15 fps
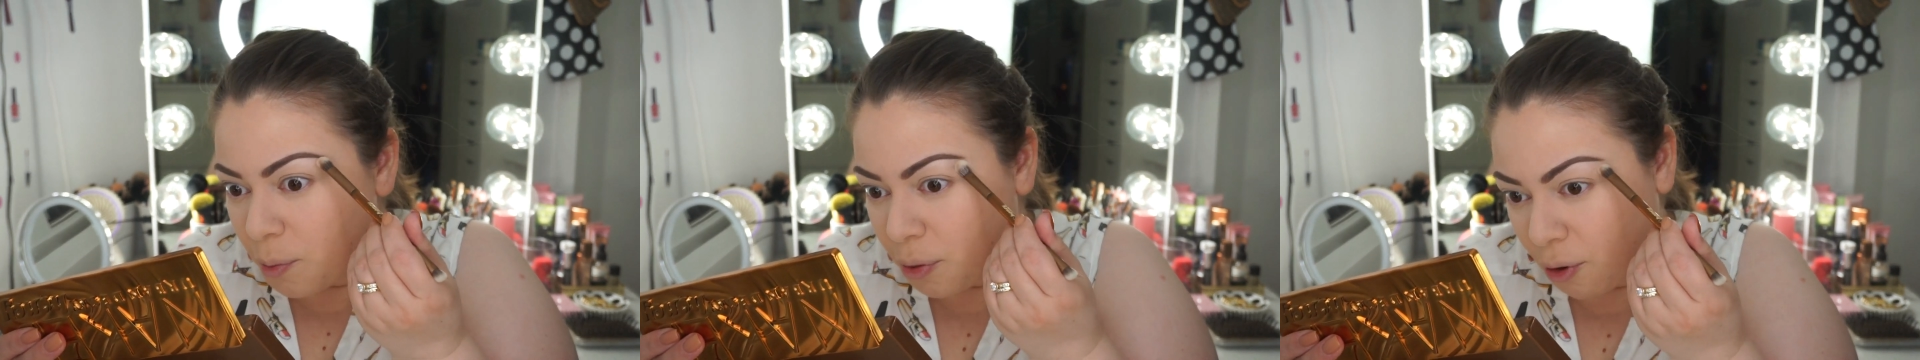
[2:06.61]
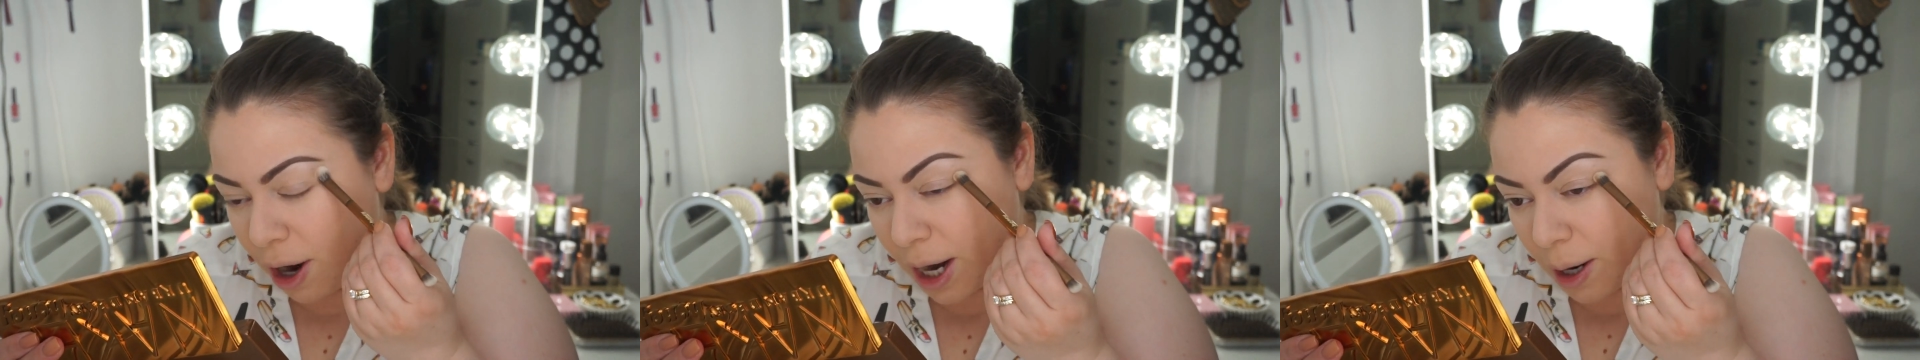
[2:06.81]

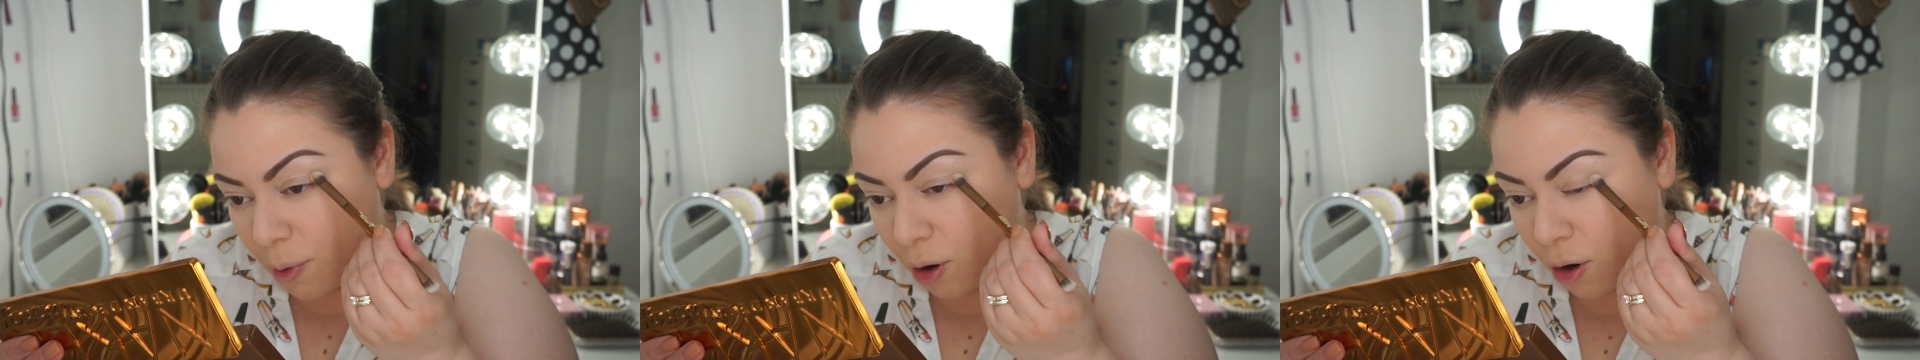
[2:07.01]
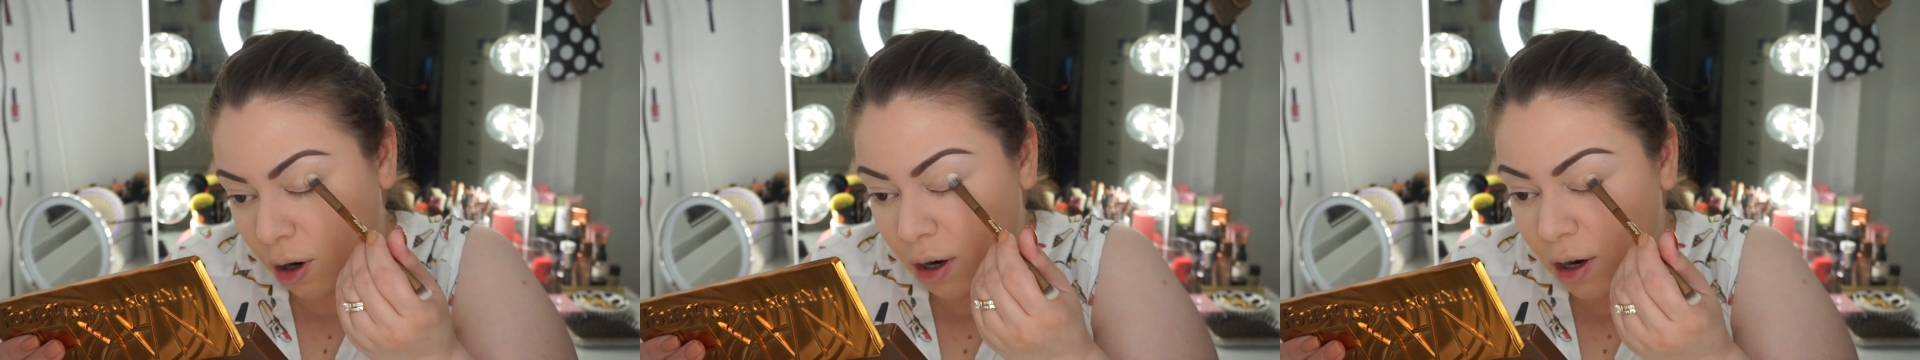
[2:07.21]

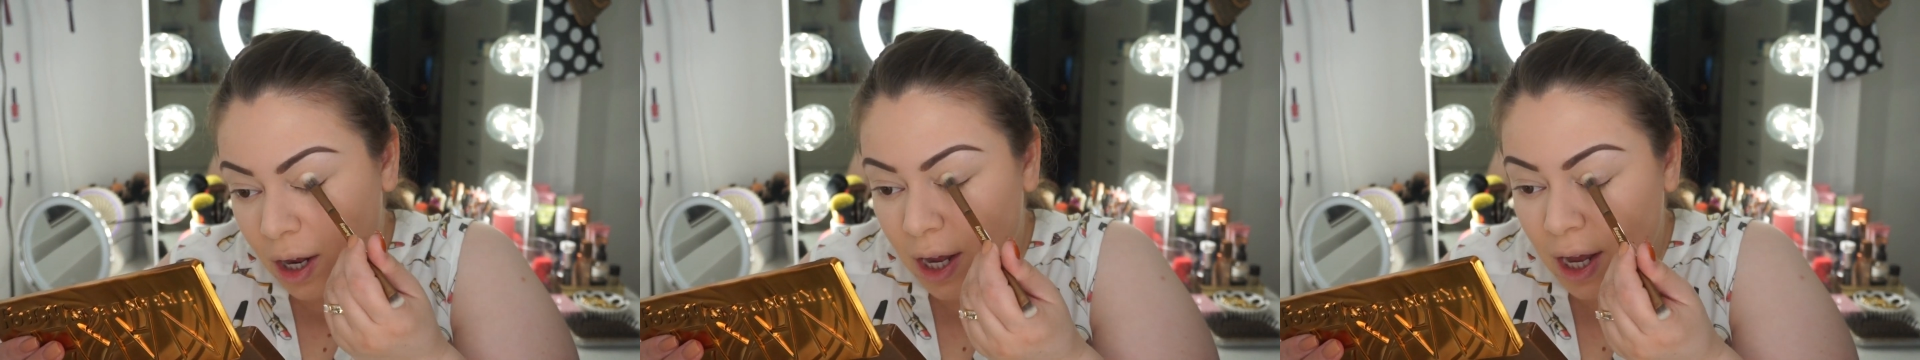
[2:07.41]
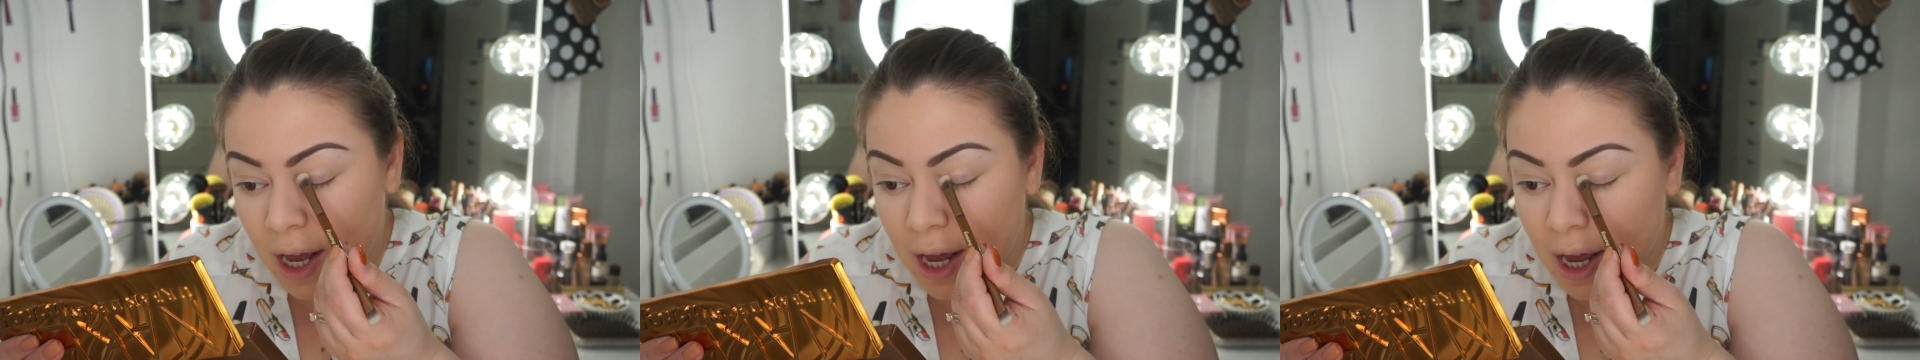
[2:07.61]
primer
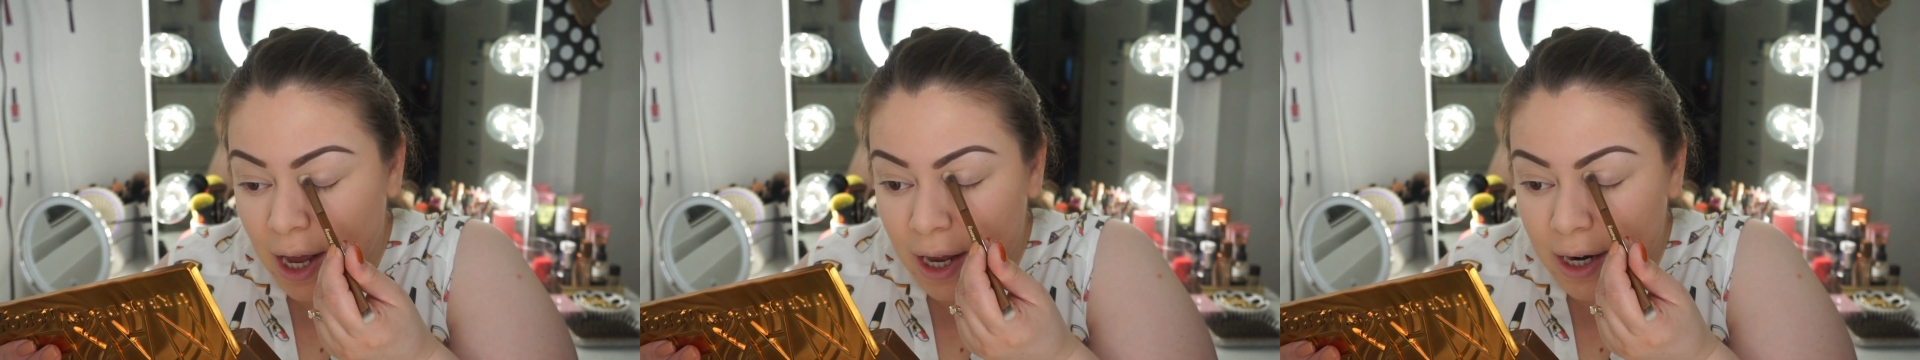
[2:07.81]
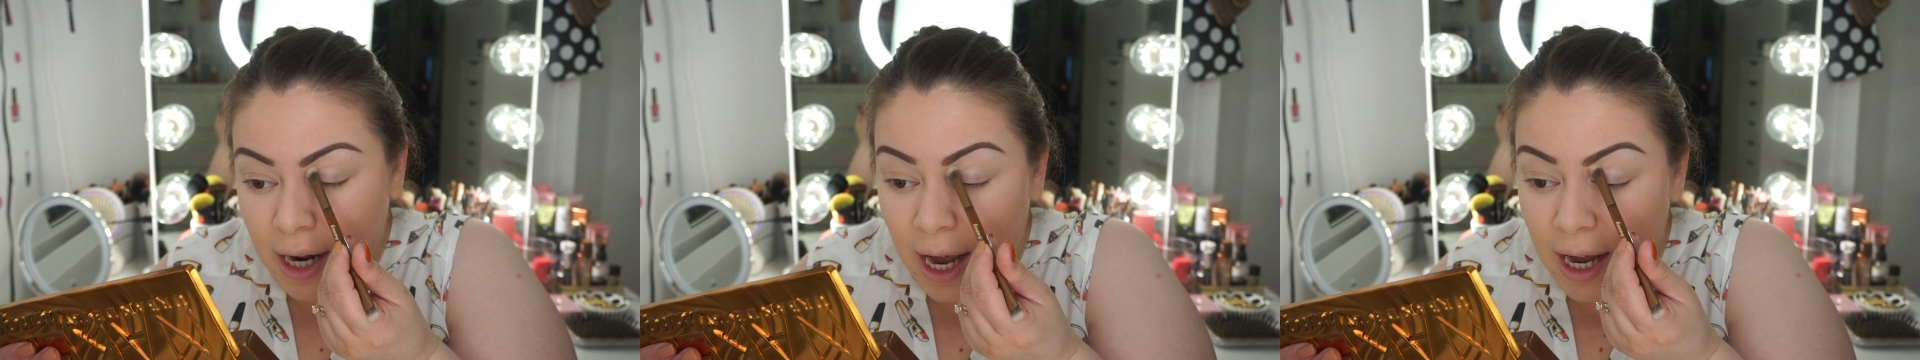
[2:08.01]
and